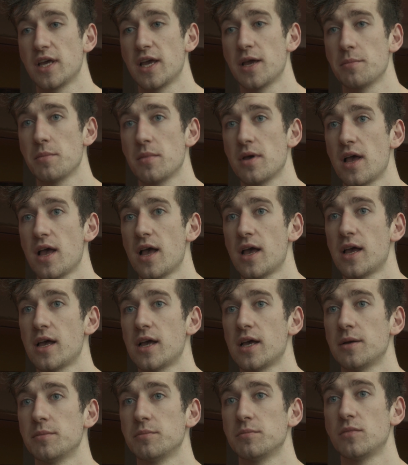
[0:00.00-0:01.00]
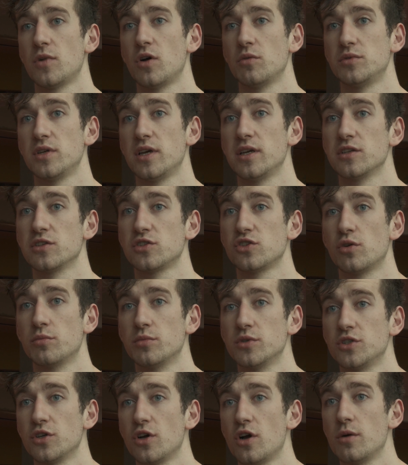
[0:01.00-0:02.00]
them, obtained a
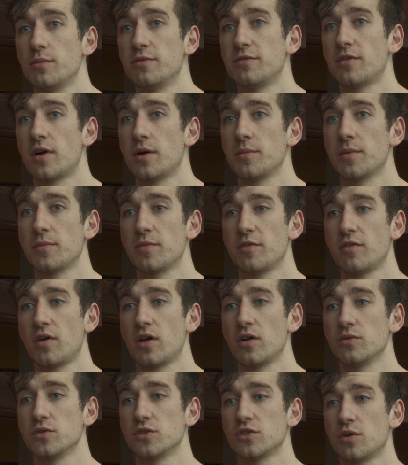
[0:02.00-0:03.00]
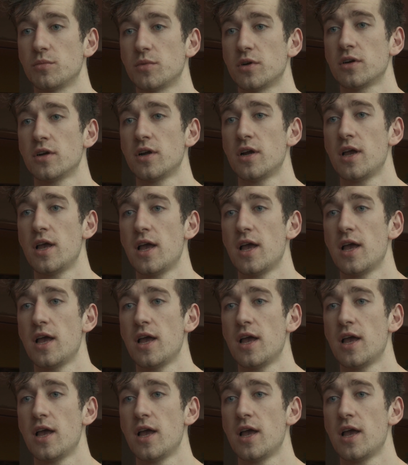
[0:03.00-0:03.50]
summer job from them the following summer,